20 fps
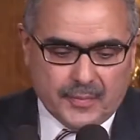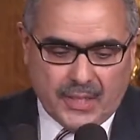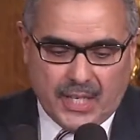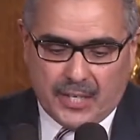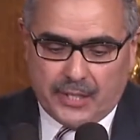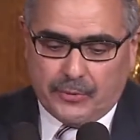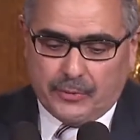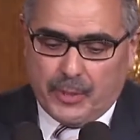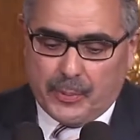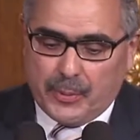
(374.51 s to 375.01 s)

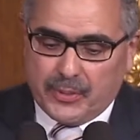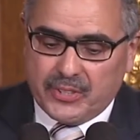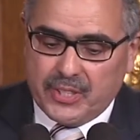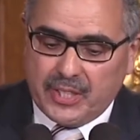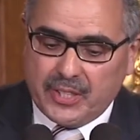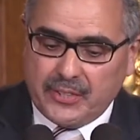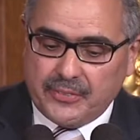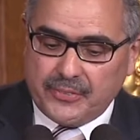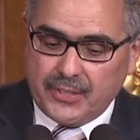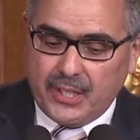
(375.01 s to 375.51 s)
Thank you,
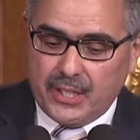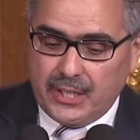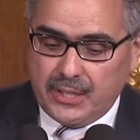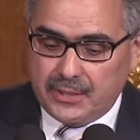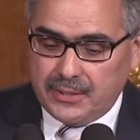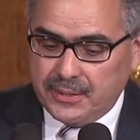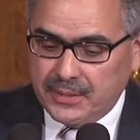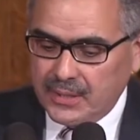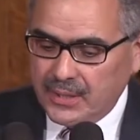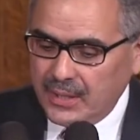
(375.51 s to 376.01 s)
Representative
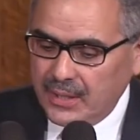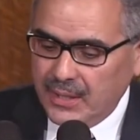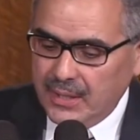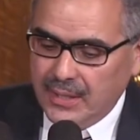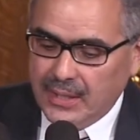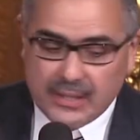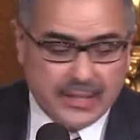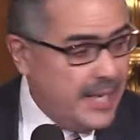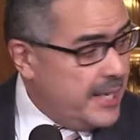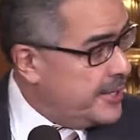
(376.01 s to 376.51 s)
Cutler.
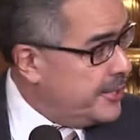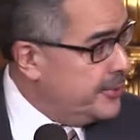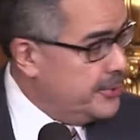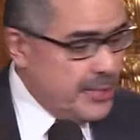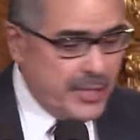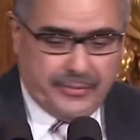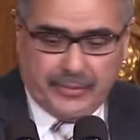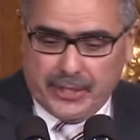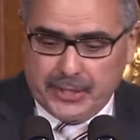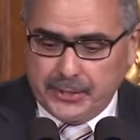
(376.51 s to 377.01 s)
Thank you,
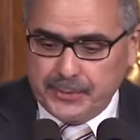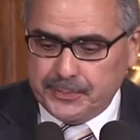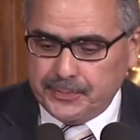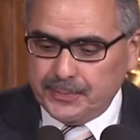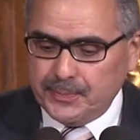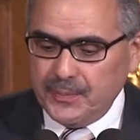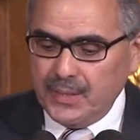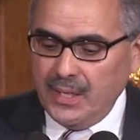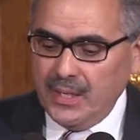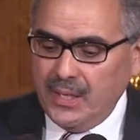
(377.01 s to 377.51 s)
Governor.
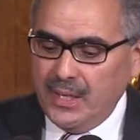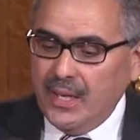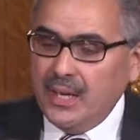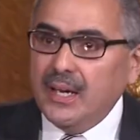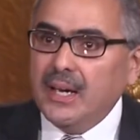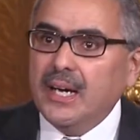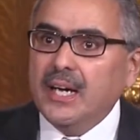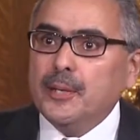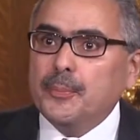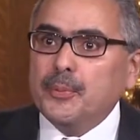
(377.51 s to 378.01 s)

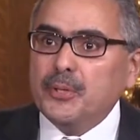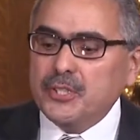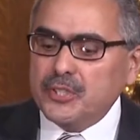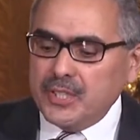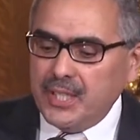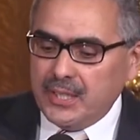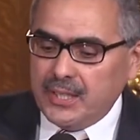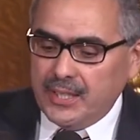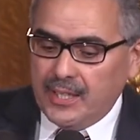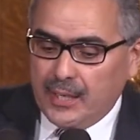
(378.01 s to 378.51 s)
I
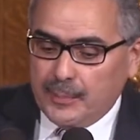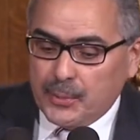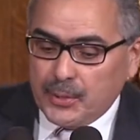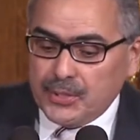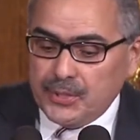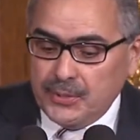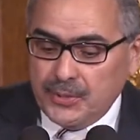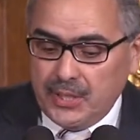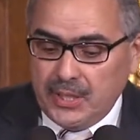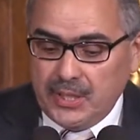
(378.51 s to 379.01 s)
appreciate the
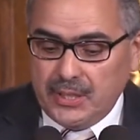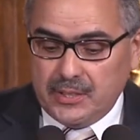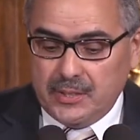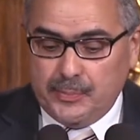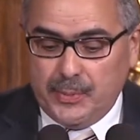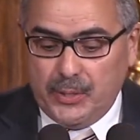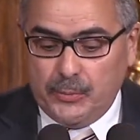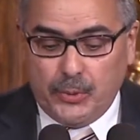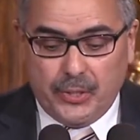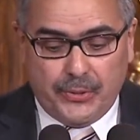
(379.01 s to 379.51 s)
opportunity to
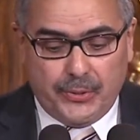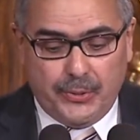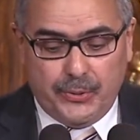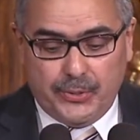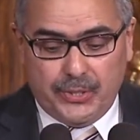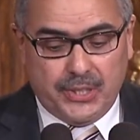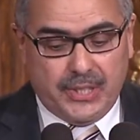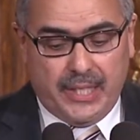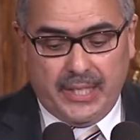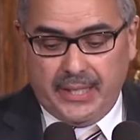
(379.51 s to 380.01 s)
be with you
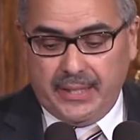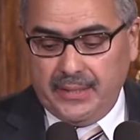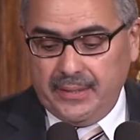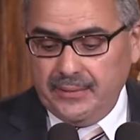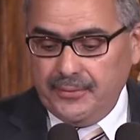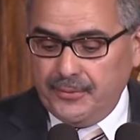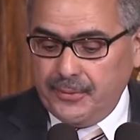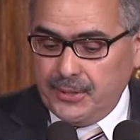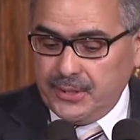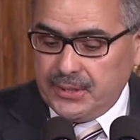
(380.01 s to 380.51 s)
today
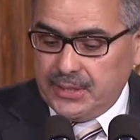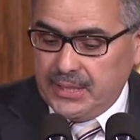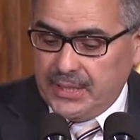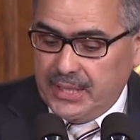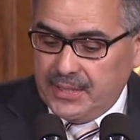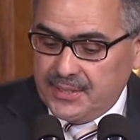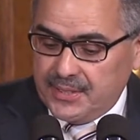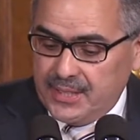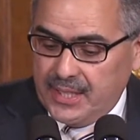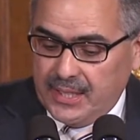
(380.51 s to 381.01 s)
for
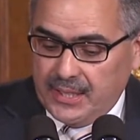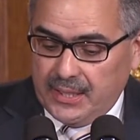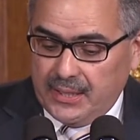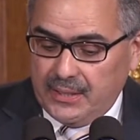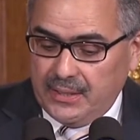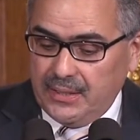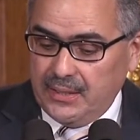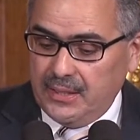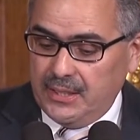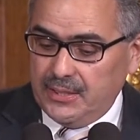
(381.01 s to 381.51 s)
today's
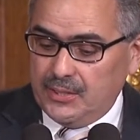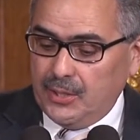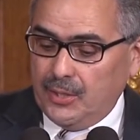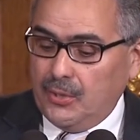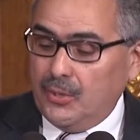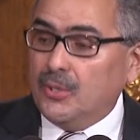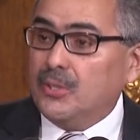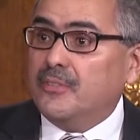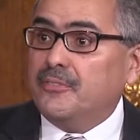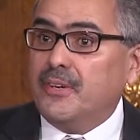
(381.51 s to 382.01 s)
signing into
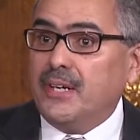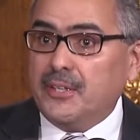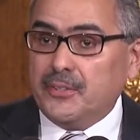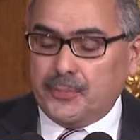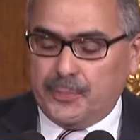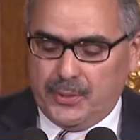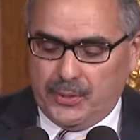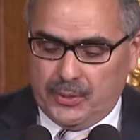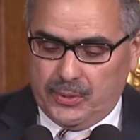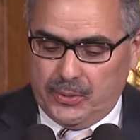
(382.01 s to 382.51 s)
law of House
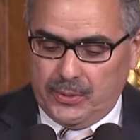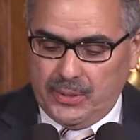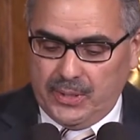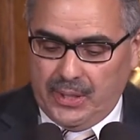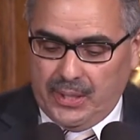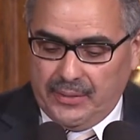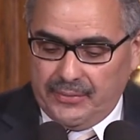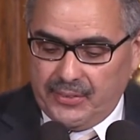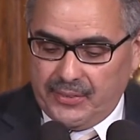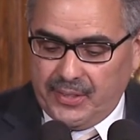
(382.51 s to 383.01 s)
Bill
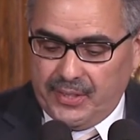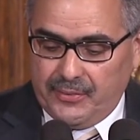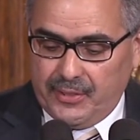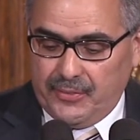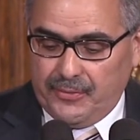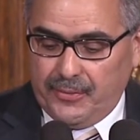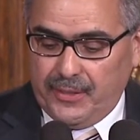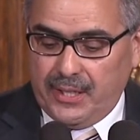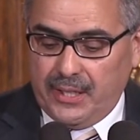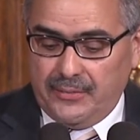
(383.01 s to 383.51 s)

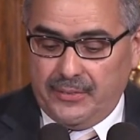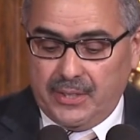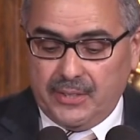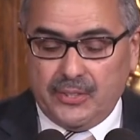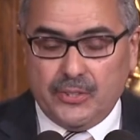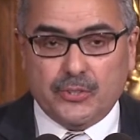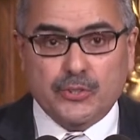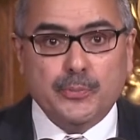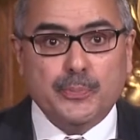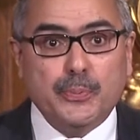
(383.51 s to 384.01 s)
1175 and
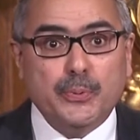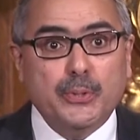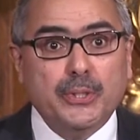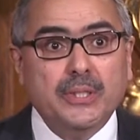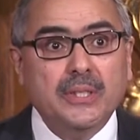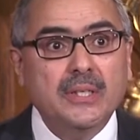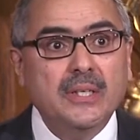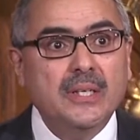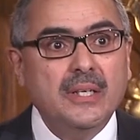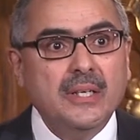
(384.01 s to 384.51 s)
to
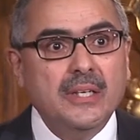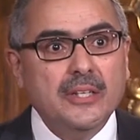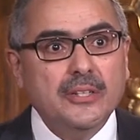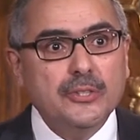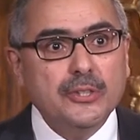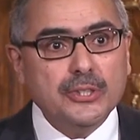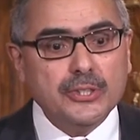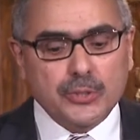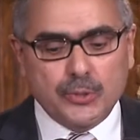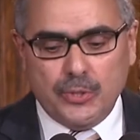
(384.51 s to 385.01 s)
support
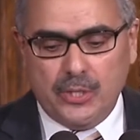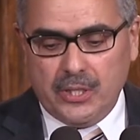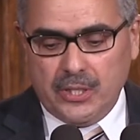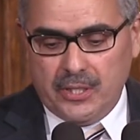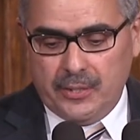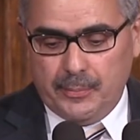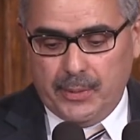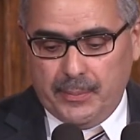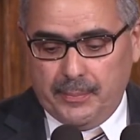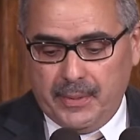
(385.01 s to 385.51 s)
your strong
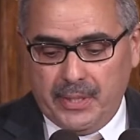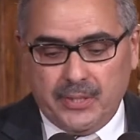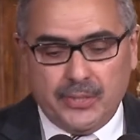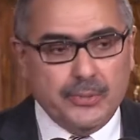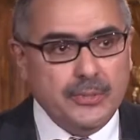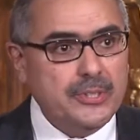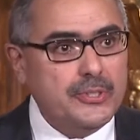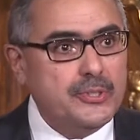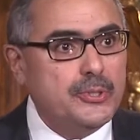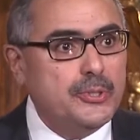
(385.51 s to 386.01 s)
commitment
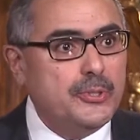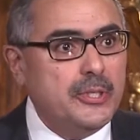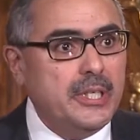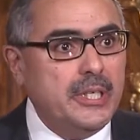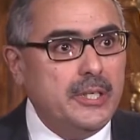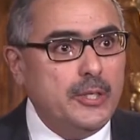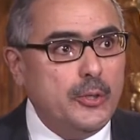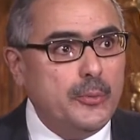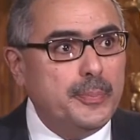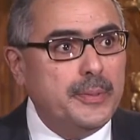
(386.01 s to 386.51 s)
to ensuring
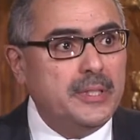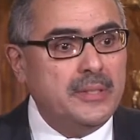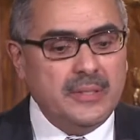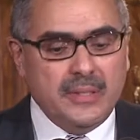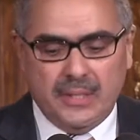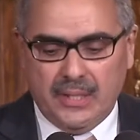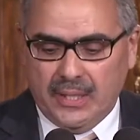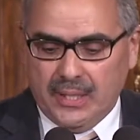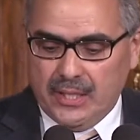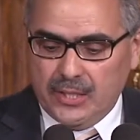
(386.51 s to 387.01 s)
an open,
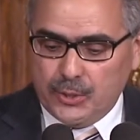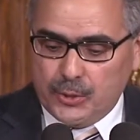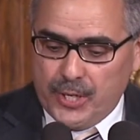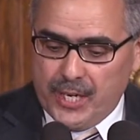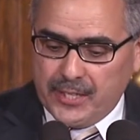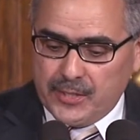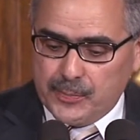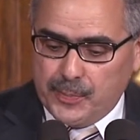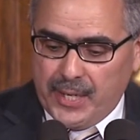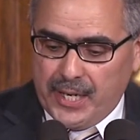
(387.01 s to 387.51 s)

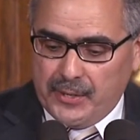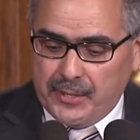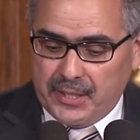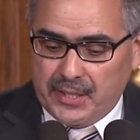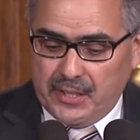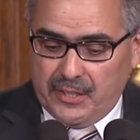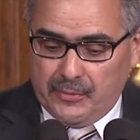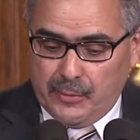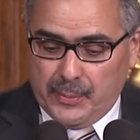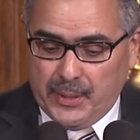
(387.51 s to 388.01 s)
transparent
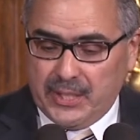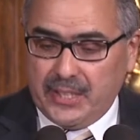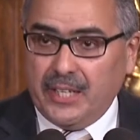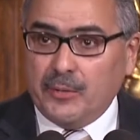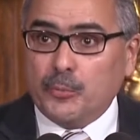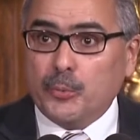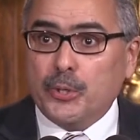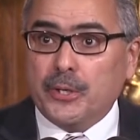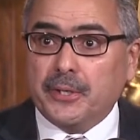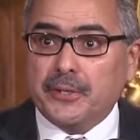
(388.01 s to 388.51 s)
government
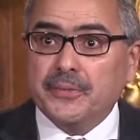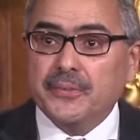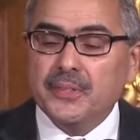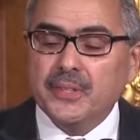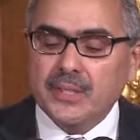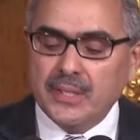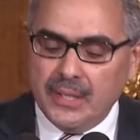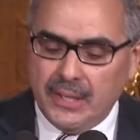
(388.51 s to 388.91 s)
that works.